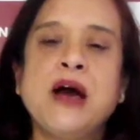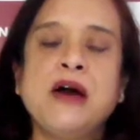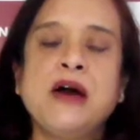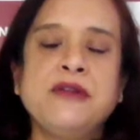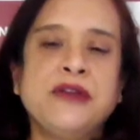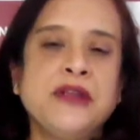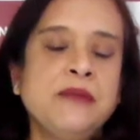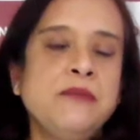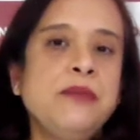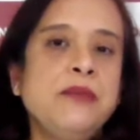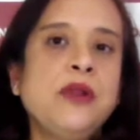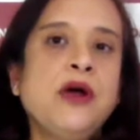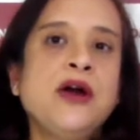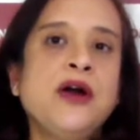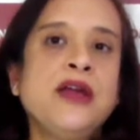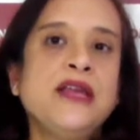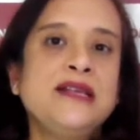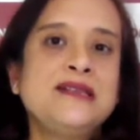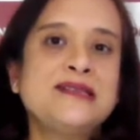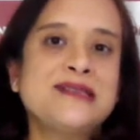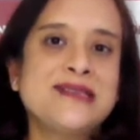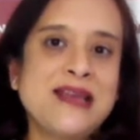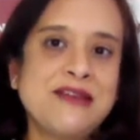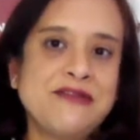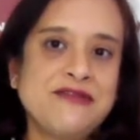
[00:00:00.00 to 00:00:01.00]
about
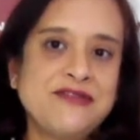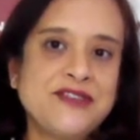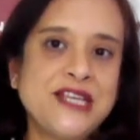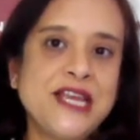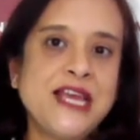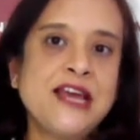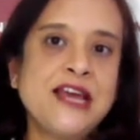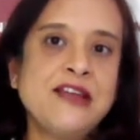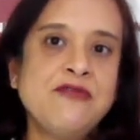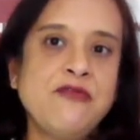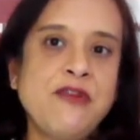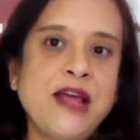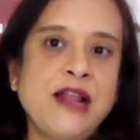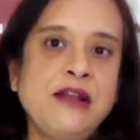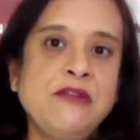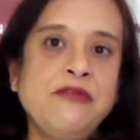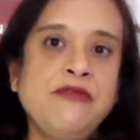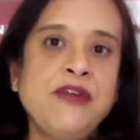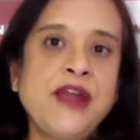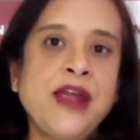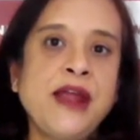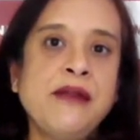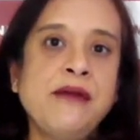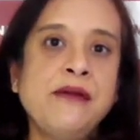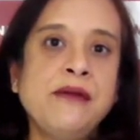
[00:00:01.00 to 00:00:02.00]
employee safety and
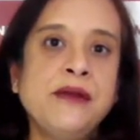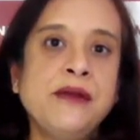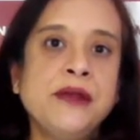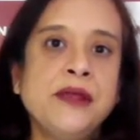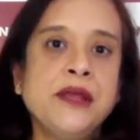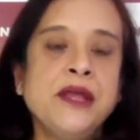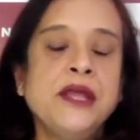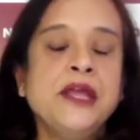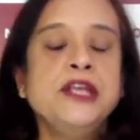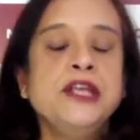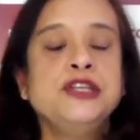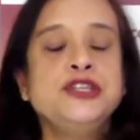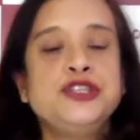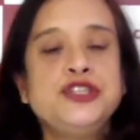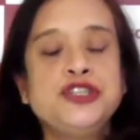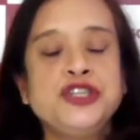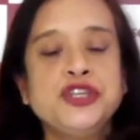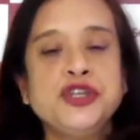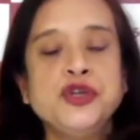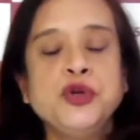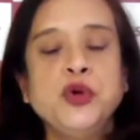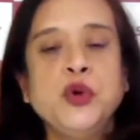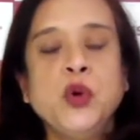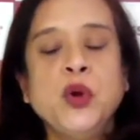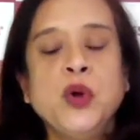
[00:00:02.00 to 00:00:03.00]
welfare.
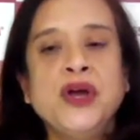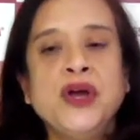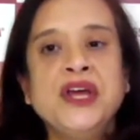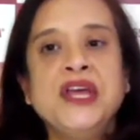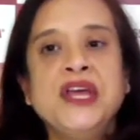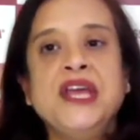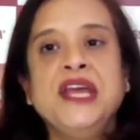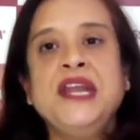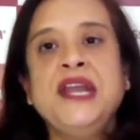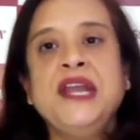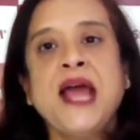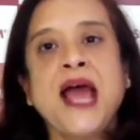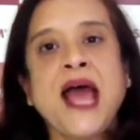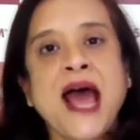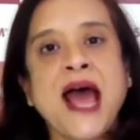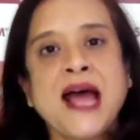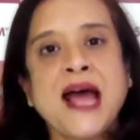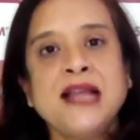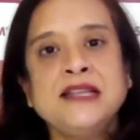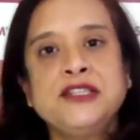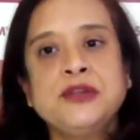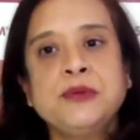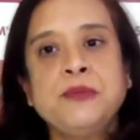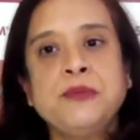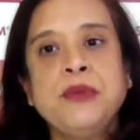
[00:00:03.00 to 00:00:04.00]
Two, it
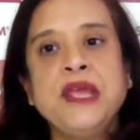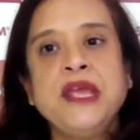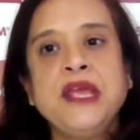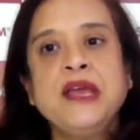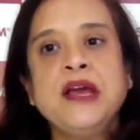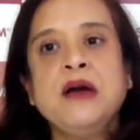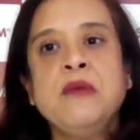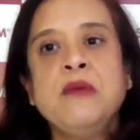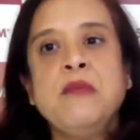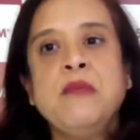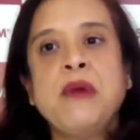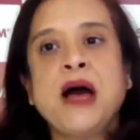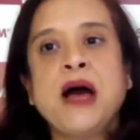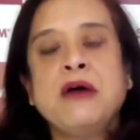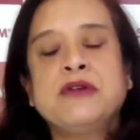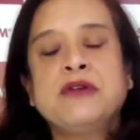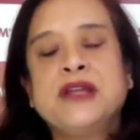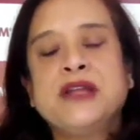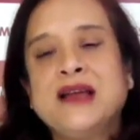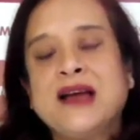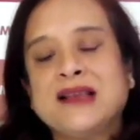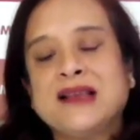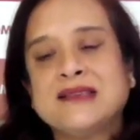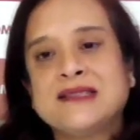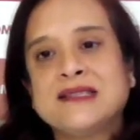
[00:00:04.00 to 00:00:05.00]
had to be
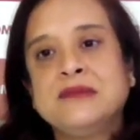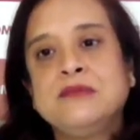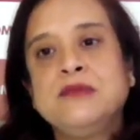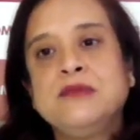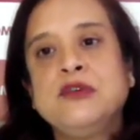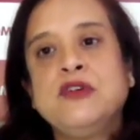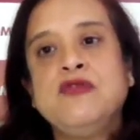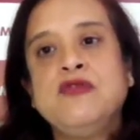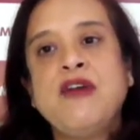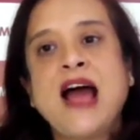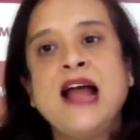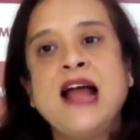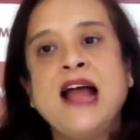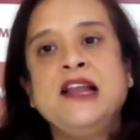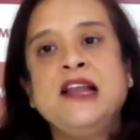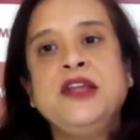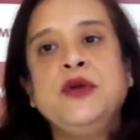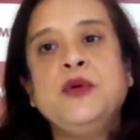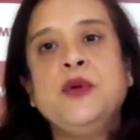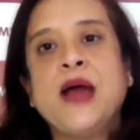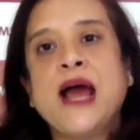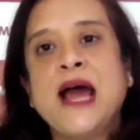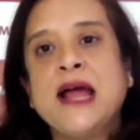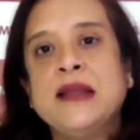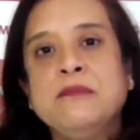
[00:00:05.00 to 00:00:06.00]
about customer
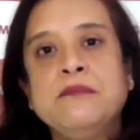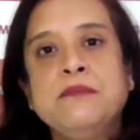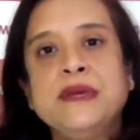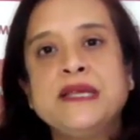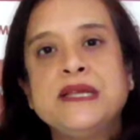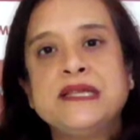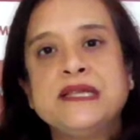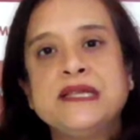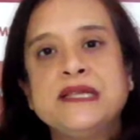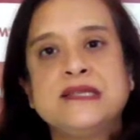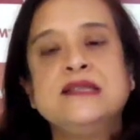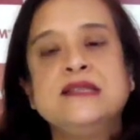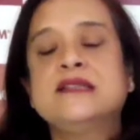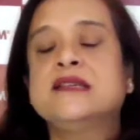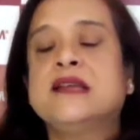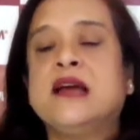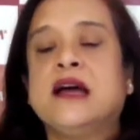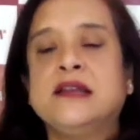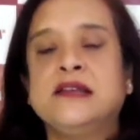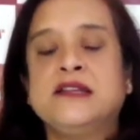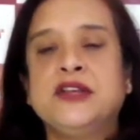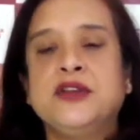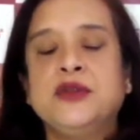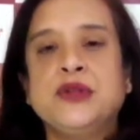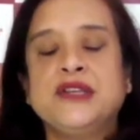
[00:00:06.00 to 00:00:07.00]
value and business
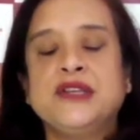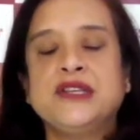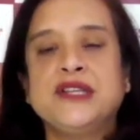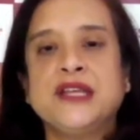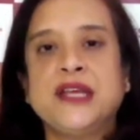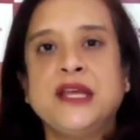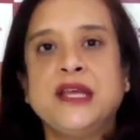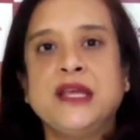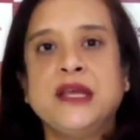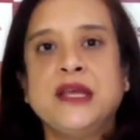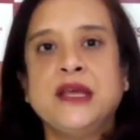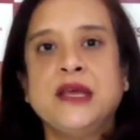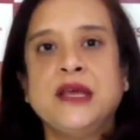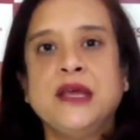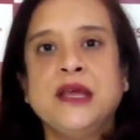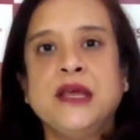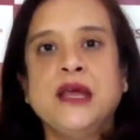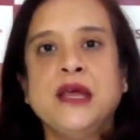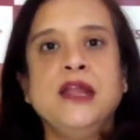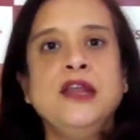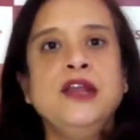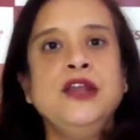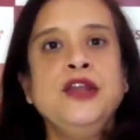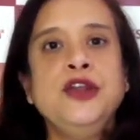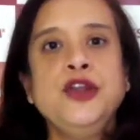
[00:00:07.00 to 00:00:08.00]
continuity.
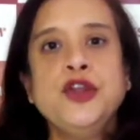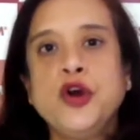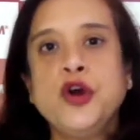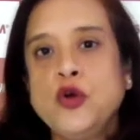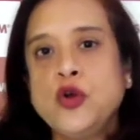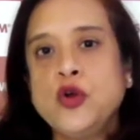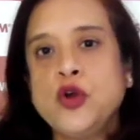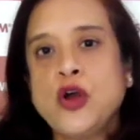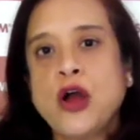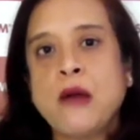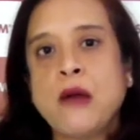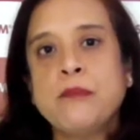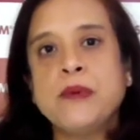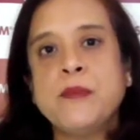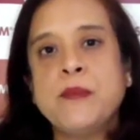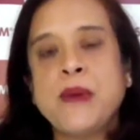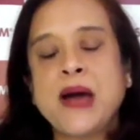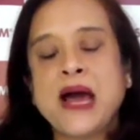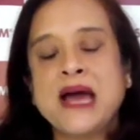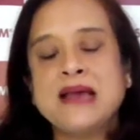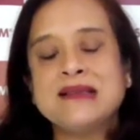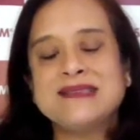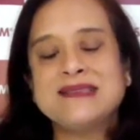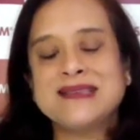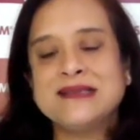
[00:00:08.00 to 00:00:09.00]
No
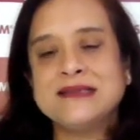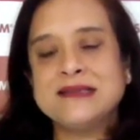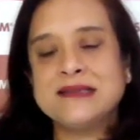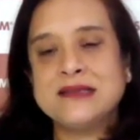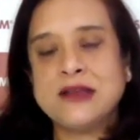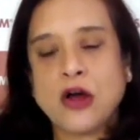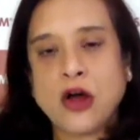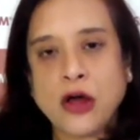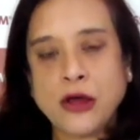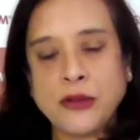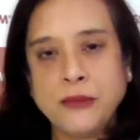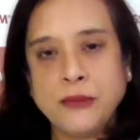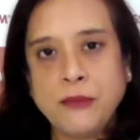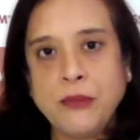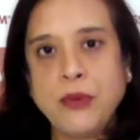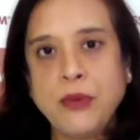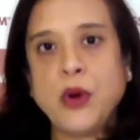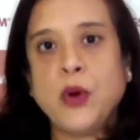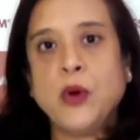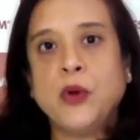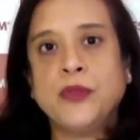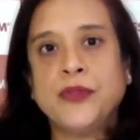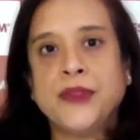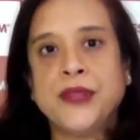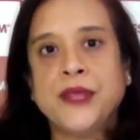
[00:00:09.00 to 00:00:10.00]
compromises on
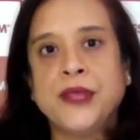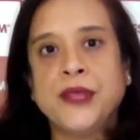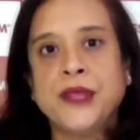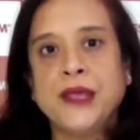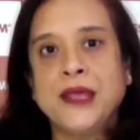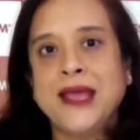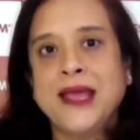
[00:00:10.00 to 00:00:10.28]
both.